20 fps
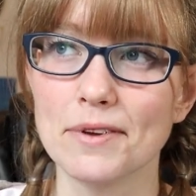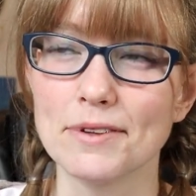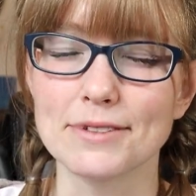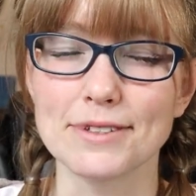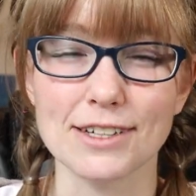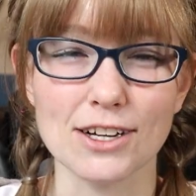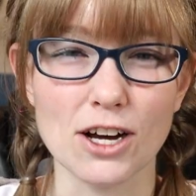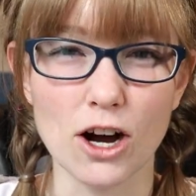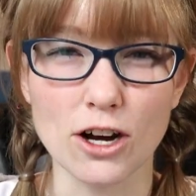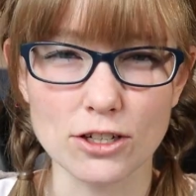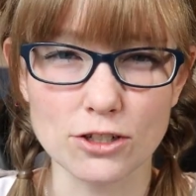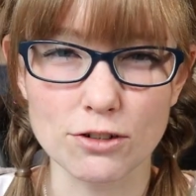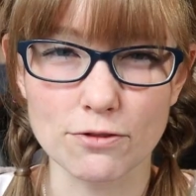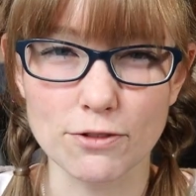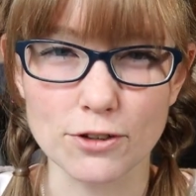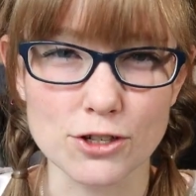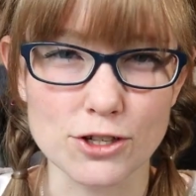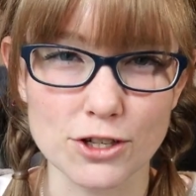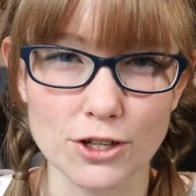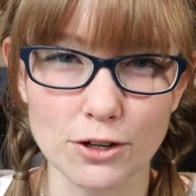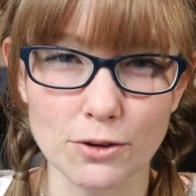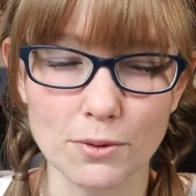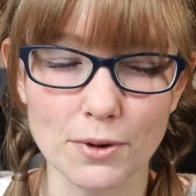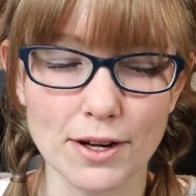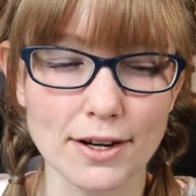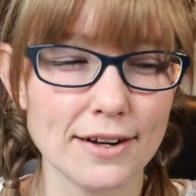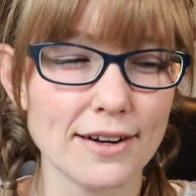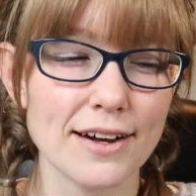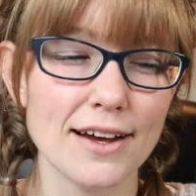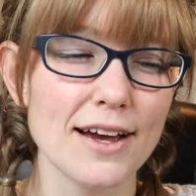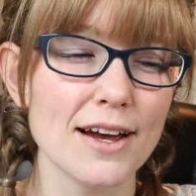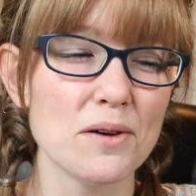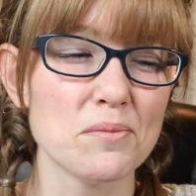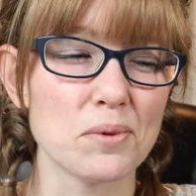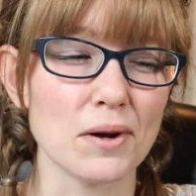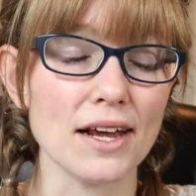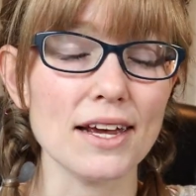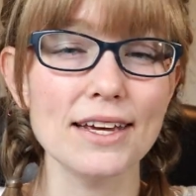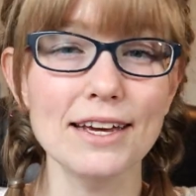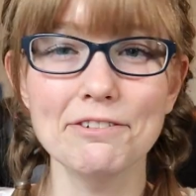It's a controversial one,
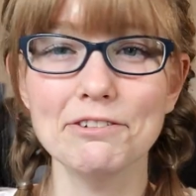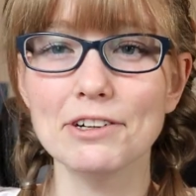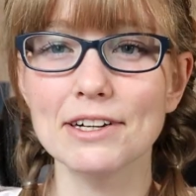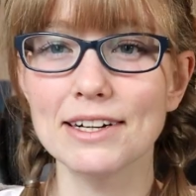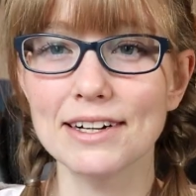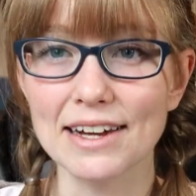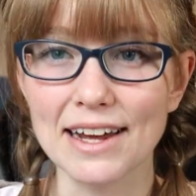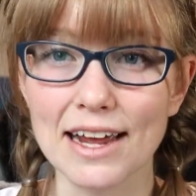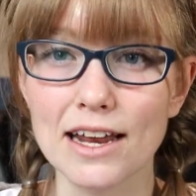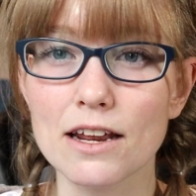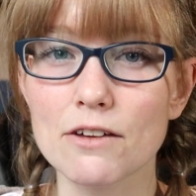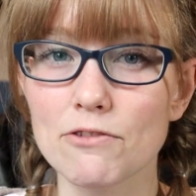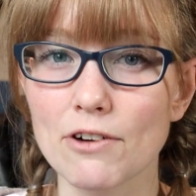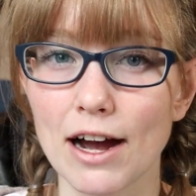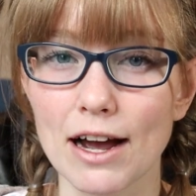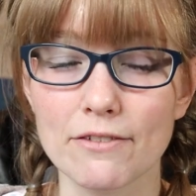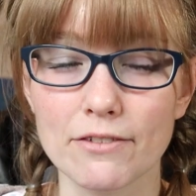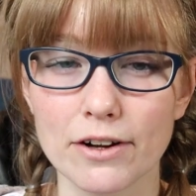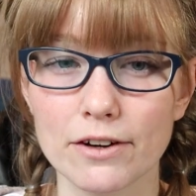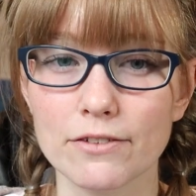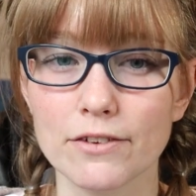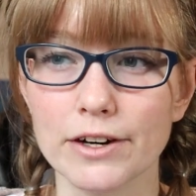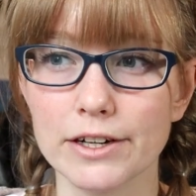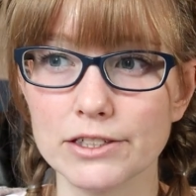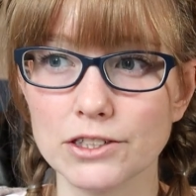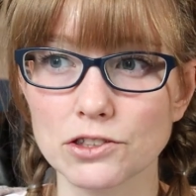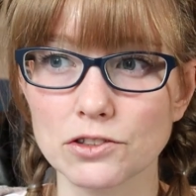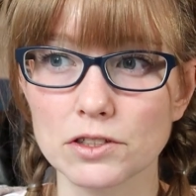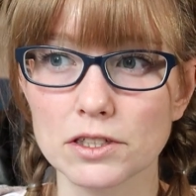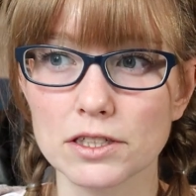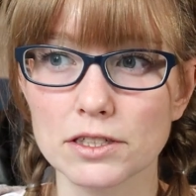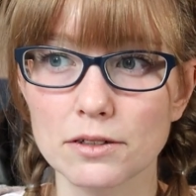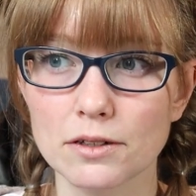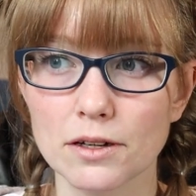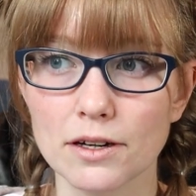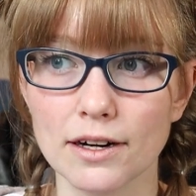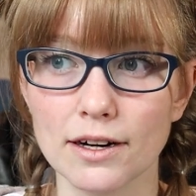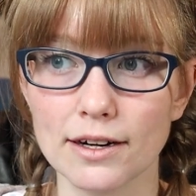but I gave it an 85 out of 100.